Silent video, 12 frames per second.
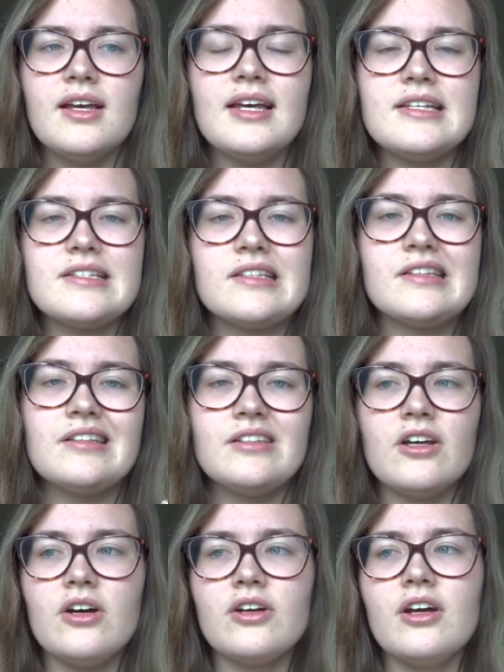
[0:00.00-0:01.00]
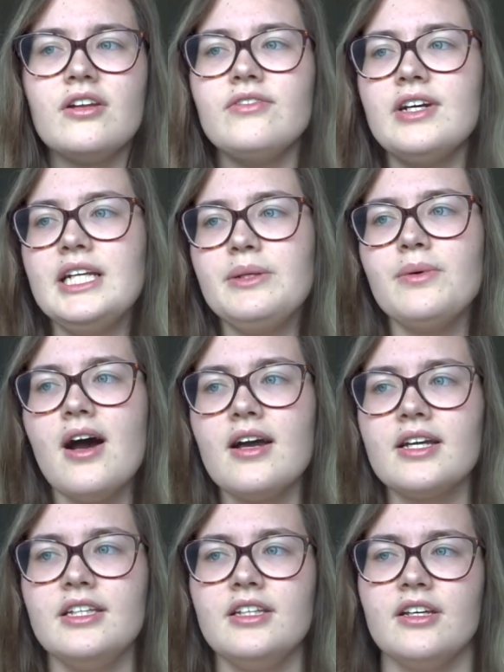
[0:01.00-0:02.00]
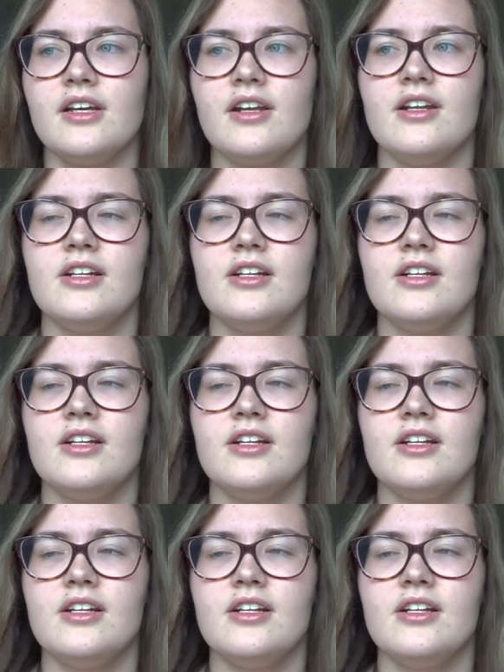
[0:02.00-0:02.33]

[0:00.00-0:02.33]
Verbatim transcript: it's not going to really work and you're going